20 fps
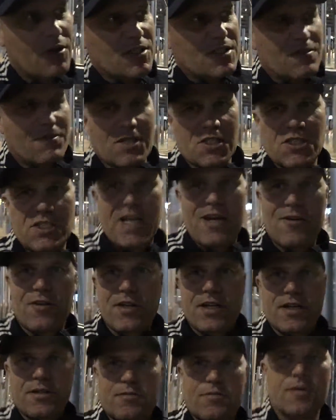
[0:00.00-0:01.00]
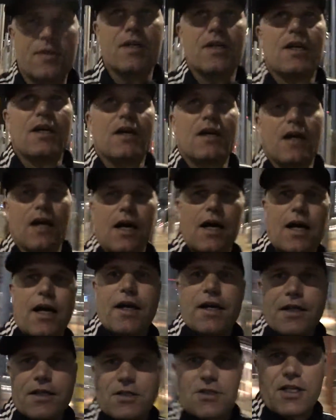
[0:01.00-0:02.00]
something to share with you.
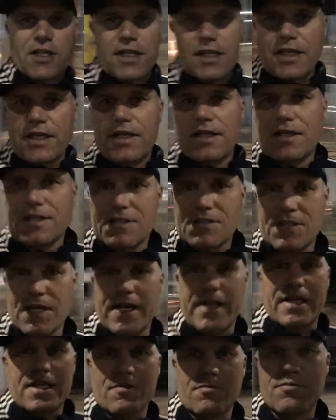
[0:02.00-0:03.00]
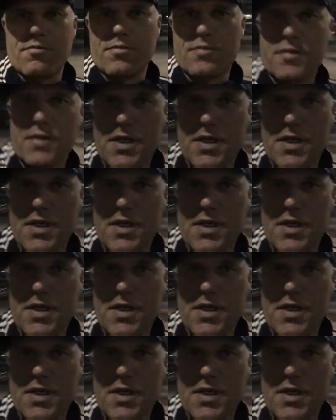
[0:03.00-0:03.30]
You can see the stadium